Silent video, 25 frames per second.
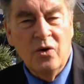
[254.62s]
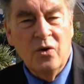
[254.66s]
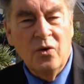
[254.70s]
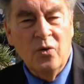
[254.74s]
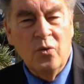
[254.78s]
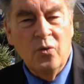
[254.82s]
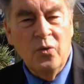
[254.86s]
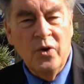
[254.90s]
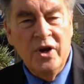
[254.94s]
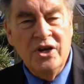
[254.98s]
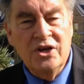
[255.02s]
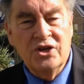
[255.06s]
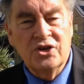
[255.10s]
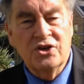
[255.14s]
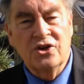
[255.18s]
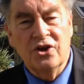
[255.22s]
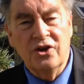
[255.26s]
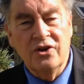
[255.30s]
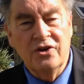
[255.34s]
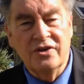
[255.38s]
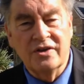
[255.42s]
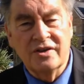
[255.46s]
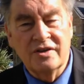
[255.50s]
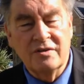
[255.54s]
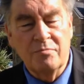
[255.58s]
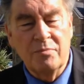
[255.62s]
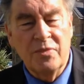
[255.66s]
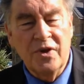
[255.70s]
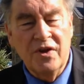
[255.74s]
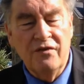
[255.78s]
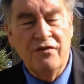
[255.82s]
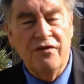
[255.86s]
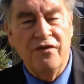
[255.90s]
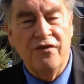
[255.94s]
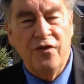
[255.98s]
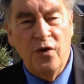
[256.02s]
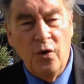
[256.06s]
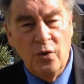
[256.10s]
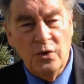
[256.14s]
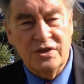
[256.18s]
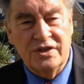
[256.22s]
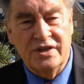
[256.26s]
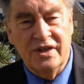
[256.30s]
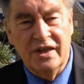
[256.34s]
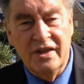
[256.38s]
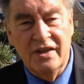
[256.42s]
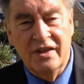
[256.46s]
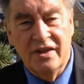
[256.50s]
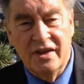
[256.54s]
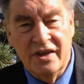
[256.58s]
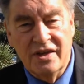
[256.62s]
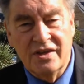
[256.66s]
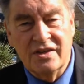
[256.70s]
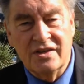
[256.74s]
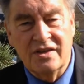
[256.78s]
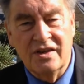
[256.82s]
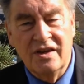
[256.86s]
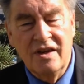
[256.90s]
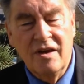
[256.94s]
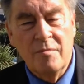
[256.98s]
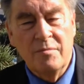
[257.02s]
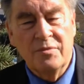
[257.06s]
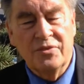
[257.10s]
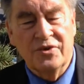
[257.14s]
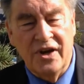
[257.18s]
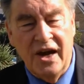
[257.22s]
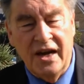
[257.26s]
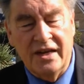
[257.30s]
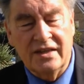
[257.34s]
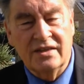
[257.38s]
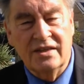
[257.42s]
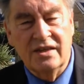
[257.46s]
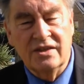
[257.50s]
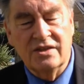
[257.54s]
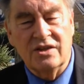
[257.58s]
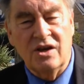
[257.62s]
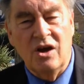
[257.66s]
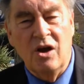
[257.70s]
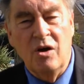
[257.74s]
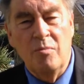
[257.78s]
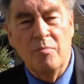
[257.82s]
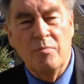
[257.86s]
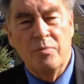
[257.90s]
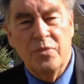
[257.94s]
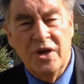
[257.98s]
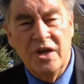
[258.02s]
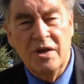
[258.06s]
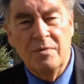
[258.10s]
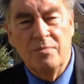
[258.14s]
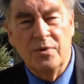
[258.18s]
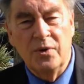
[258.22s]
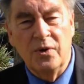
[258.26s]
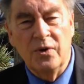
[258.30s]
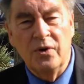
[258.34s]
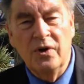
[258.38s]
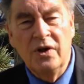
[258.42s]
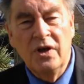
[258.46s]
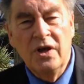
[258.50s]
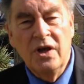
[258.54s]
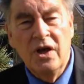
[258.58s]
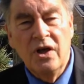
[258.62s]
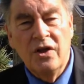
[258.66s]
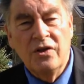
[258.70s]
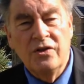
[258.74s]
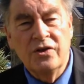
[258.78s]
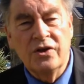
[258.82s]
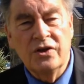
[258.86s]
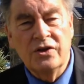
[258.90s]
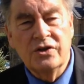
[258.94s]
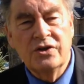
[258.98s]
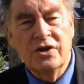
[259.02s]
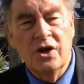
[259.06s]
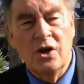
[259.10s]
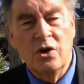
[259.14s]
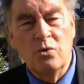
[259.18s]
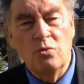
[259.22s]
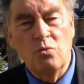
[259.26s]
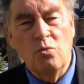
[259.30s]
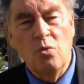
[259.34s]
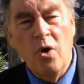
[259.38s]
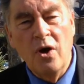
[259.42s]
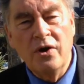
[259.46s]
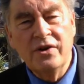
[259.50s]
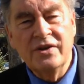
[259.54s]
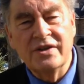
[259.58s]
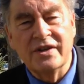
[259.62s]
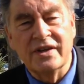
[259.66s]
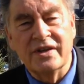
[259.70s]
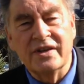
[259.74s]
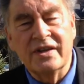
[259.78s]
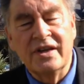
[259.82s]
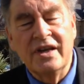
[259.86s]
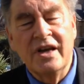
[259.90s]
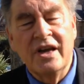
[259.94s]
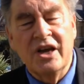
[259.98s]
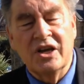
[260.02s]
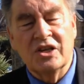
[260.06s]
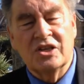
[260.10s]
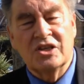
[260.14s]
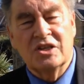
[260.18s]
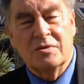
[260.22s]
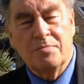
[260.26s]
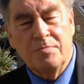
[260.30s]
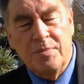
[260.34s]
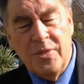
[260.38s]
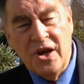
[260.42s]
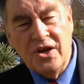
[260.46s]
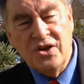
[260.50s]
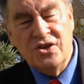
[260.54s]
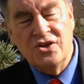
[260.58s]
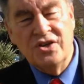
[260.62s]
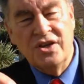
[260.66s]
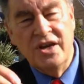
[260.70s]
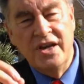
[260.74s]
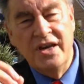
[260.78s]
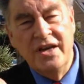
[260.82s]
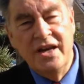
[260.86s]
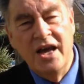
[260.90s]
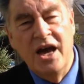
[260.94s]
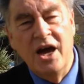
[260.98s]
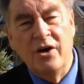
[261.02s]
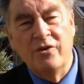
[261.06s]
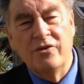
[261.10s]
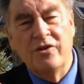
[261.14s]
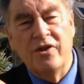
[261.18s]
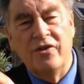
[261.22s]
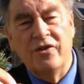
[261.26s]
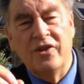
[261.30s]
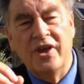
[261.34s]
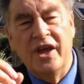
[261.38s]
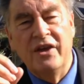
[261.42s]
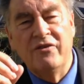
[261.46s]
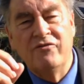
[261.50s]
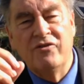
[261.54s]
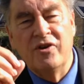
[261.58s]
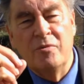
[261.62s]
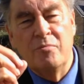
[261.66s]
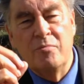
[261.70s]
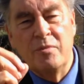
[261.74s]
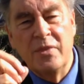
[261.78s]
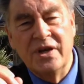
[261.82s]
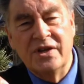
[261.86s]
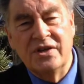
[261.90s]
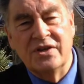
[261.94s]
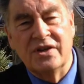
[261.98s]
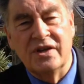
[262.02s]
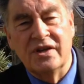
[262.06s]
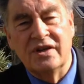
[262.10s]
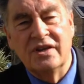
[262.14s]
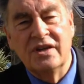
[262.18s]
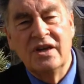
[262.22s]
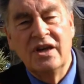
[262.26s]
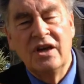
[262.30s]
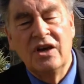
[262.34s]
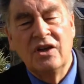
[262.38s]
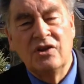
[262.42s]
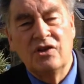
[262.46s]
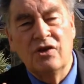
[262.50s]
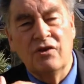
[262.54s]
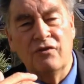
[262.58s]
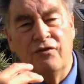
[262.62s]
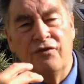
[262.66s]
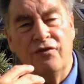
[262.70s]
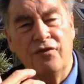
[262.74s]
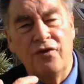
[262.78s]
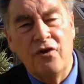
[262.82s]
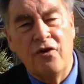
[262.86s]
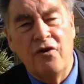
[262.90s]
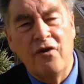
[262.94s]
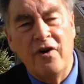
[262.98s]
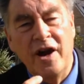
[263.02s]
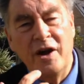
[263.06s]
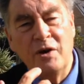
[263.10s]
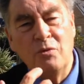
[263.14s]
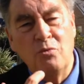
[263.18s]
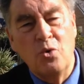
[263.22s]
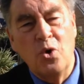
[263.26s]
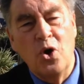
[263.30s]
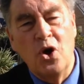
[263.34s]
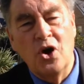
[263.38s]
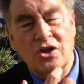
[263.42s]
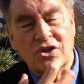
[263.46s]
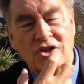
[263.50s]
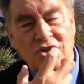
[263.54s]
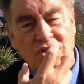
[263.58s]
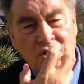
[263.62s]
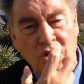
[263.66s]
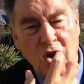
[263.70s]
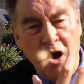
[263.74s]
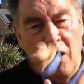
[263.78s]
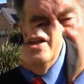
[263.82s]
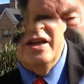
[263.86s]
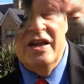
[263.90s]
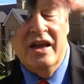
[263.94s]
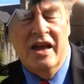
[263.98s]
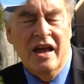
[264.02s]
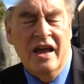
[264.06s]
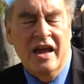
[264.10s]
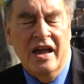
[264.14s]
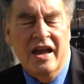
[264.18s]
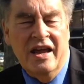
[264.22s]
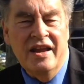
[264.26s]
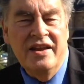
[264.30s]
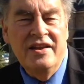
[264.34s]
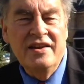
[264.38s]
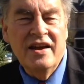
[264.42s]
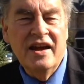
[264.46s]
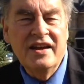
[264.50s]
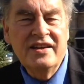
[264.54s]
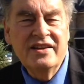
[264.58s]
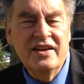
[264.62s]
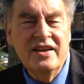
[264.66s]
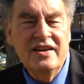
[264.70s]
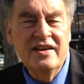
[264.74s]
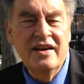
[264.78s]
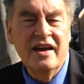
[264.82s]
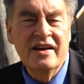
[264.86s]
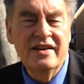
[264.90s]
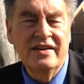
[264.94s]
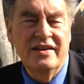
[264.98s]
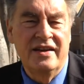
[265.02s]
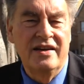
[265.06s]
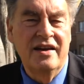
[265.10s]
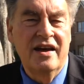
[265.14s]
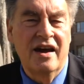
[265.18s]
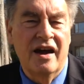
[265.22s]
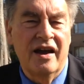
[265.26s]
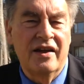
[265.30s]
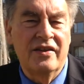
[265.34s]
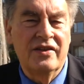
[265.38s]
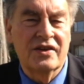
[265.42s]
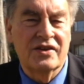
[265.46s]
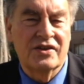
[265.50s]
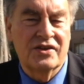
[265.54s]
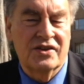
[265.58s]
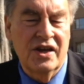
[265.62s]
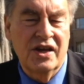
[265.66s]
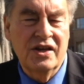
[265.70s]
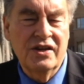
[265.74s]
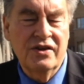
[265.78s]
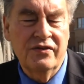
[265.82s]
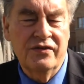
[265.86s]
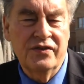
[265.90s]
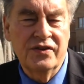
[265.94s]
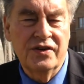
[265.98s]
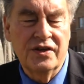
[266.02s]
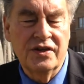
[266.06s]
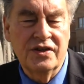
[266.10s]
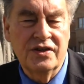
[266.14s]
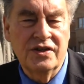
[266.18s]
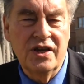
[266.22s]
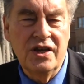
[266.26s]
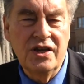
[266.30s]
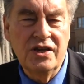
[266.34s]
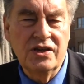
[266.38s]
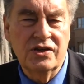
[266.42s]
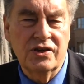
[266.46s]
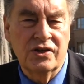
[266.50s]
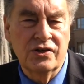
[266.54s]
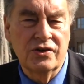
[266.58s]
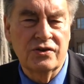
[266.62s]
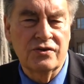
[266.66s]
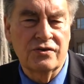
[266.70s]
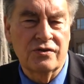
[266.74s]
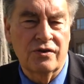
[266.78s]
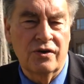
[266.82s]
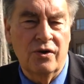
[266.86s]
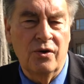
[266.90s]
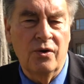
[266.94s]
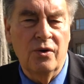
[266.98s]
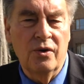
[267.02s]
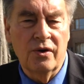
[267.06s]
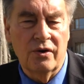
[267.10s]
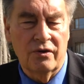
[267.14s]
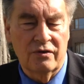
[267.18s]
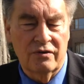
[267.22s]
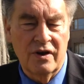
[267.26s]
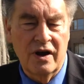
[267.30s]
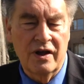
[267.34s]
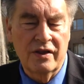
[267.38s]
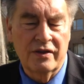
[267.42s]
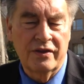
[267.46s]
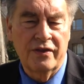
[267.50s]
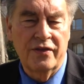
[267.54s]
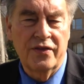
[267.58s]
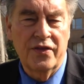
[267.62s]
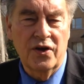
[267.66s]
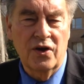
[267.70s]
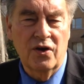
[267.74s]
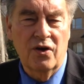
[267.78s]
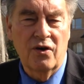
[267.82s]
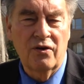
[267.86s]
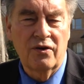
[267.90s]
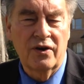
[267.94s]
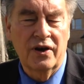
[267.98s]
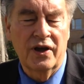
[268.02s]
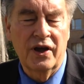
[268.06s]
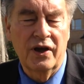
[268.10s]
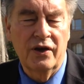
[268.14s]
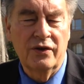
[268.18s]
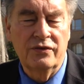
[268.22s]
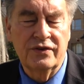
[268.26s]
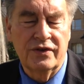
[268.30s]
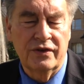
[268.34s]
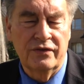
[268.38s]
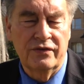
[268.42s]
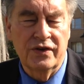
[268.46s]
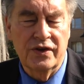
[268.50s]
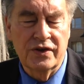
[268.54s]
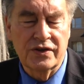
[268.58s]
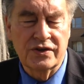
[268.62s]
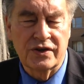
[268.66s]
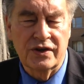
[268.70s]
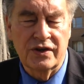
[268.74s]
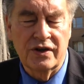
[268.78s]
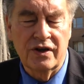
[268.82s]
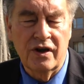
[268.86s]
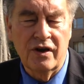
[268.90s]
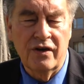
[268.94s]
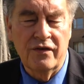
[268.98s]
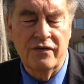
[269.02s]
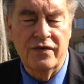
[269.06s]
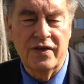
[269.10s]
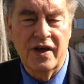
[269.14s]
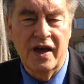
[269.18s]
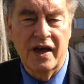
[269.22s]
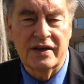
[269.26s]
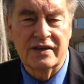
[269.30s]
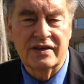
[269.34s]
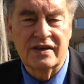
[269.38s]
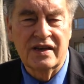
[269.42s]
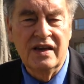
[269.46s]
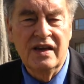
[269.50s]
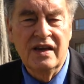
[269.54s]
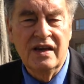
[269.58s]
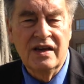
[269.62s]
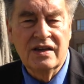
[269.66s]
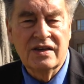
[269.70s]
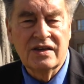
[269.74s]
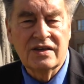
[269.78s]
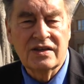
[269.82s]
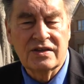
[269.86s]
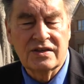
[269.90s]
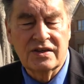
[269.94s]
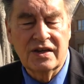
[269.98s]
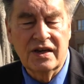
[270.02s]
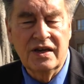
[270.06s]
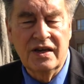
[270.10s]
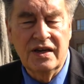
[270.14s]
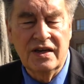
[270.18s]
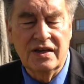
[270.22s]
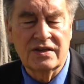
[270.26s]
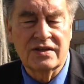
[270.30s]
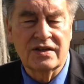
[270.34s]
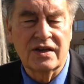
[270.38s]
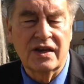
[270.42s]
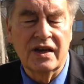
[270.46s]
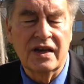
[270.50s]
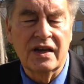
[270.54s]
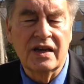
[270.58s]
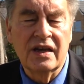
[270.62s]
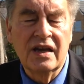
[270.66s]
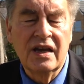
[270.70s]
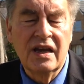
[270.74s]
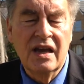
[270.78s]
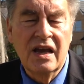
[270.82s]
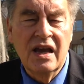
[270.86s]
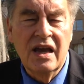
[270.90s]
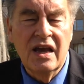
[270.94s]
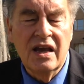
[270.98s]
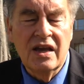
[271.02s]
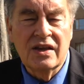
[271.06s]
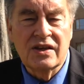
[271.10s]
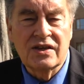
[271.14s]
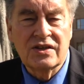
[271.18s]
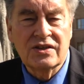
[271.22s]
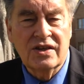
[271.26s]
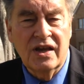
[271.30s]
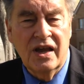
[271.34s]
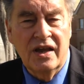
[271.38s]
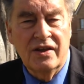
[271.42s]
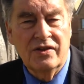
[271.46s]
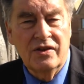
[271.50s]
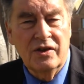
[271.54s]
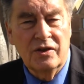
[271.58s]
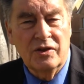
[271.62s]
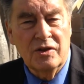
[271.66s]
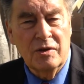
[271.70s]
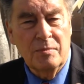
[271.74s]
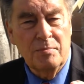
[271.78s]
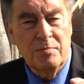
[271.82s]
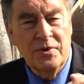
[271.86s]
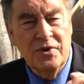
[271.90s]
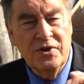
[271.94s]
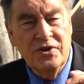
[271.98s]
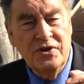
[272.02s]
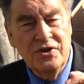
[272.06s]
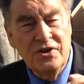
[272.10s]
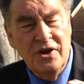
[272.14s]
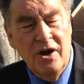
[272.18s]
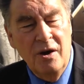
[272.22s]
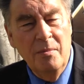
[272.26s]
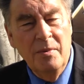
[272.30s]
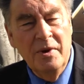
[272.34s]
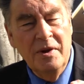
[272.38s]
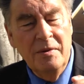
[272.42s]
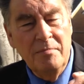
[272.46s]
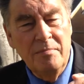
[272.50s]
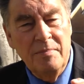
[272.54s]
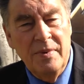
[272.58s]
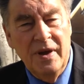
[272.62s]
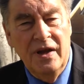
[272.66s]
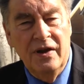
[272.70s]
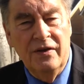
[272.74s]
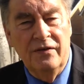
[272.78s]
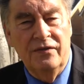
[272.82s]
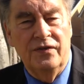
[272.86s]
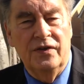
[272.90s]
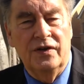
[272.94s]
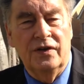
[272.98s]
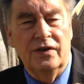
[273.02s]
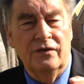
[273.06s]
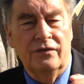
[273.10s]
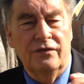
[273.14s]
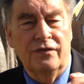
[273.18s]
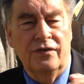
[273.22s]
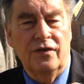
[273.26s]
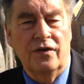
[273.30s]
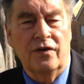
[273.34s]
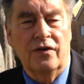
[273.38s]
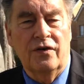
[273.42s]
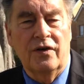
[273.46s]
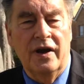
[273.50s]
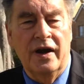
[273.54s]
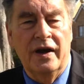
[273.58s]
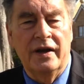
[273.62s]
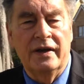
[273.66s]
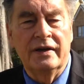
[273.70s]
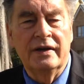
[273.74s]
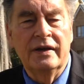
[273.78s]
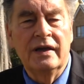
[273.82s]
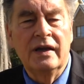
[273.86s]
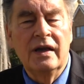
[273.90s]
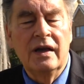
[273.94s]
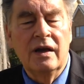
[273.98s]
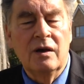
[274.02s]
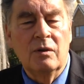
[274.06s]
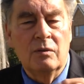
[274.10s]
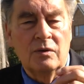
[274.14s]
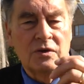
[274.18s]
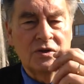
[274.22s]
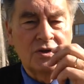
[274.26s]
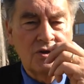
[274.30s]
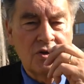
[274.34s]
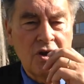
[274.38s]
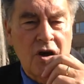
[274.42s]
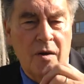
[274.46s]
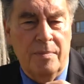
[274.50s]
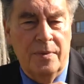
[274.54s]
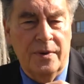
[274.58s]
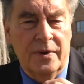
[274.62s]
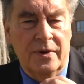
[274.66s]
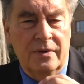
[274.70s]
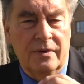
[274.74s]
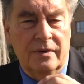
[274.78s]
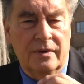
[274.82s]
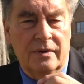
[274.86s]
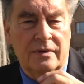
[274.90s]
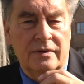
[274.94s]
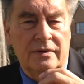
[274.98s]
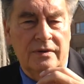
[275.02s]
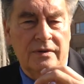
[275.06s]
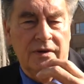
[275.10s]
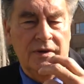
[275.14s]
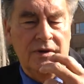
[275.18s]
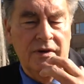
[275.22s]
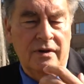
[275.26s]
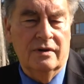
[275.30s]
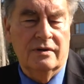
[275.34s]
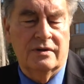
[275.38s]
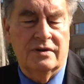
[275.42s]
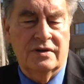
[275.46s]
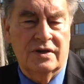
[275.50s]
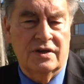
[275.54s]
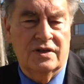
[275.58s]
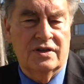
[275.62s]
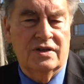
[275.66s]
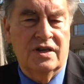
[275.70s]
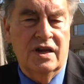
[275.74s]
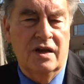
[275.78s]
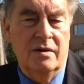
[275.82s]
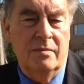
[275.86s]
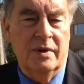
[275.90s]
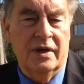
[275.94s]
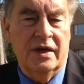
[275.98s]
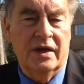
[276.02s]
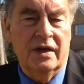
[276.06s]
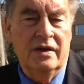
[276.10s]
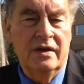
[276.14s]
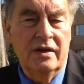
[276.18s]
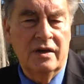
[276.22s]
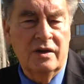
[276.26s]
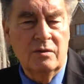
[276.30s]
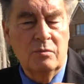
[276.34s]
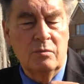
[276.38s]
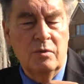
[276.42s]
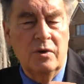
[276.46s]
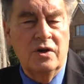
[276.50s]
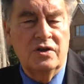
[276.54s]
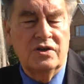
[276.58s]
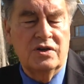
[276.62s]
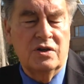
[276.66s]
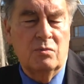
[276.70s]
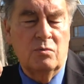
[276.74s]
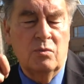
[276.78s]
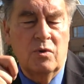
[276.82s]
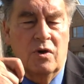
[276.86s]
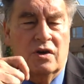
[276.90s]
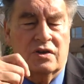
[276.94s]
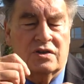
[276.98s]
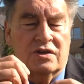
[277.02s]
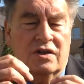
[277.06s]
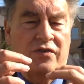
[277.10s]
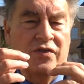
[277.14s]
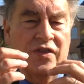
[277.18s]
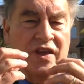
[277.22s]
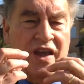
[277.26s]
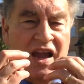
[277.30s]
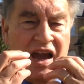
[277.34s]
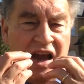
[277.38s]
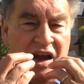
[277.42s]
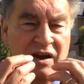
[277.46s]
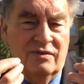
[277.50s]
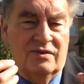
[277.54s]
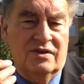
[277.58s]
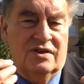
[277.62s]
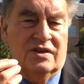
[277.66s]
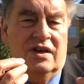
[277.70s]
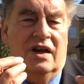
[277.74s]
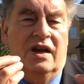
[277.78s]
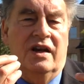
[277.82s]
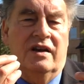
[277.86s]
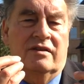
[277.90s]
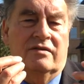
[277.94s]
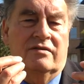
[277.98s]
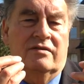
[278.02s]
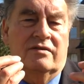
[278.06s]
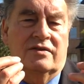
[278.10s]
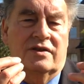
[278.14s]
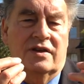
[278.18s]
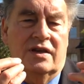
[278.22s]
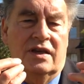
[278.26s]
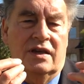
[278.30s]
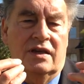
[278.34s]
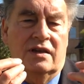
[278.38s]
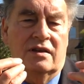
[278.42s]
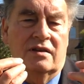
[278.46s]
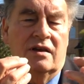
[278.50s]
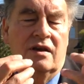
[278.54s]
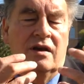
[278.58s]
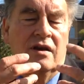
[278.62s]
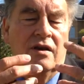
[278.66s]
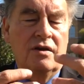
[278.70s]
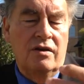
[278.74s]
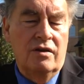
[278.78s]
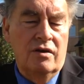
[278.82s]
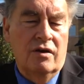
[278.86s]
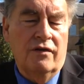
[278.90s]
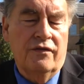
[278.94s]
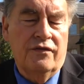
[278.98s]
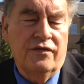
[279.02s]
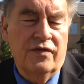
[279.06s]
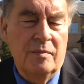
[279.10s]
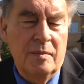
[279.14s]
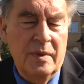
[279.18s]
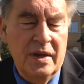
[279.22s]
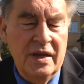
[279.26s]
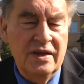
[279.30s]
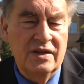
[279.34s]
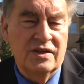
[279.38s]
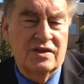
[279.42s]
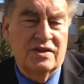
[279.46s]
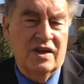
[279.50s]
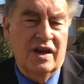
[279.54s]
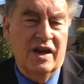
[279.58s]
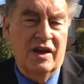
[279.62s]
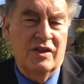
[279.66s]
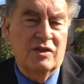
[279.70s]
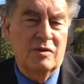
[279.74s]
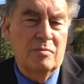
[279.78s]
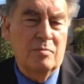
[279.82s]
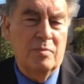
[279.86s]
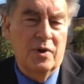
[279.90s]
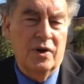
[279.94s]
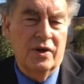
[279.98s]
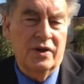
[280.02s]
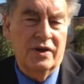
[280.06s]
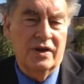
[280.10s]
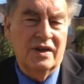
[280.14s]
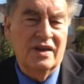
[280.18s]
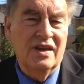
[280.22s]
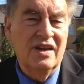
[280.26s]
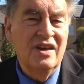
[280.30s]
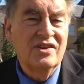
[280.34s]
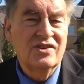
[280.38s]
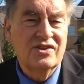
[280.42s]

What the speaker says: we shouldn't be forcing this practice on people that don't want it, especially now that they've admitted that fluoride works topically. In 1999, the Center for Disease Control, or rather the Oral Health Division of that CDC, said that the predominant benefit of fluoride was topical, not systemic. In other words, it works on the outside of the teeth, not from inside the body.